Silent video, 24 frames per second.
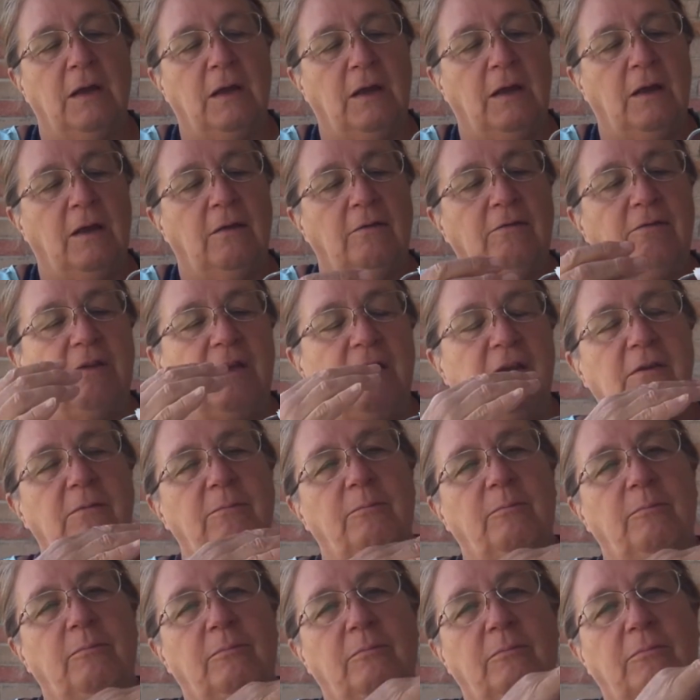See,
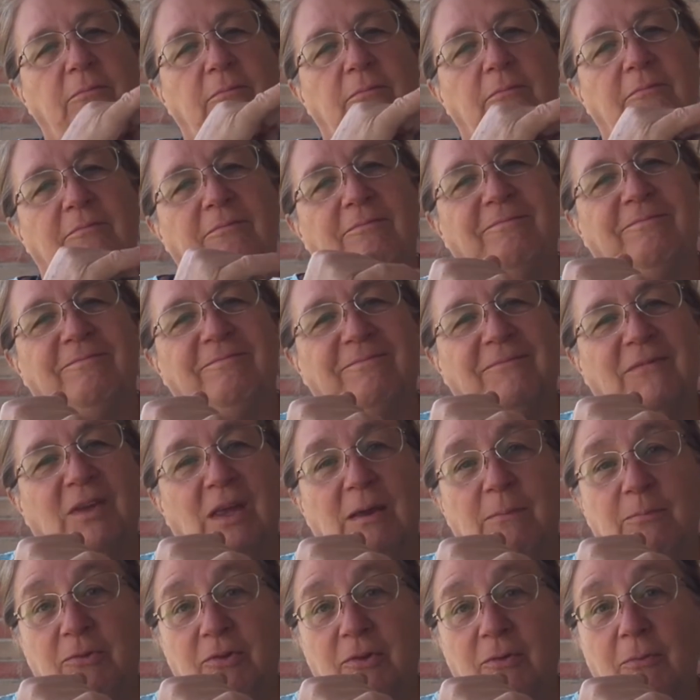keeps
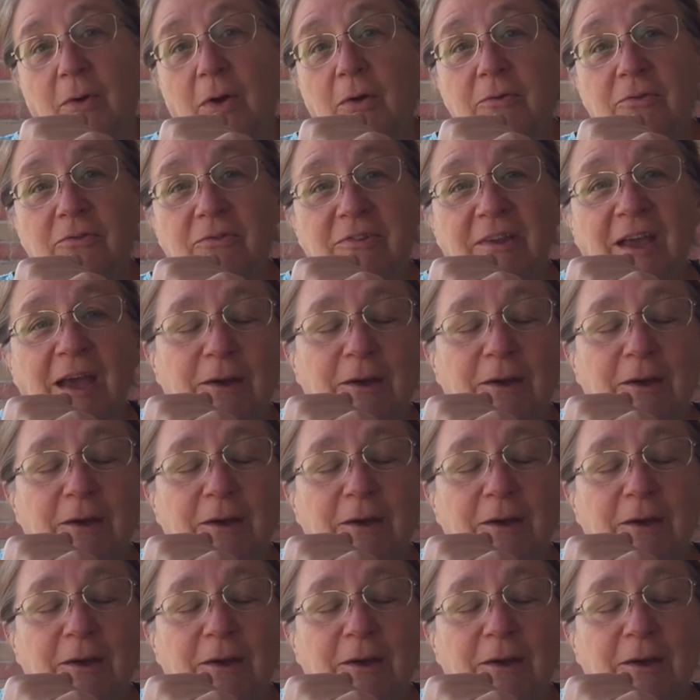the rodents out for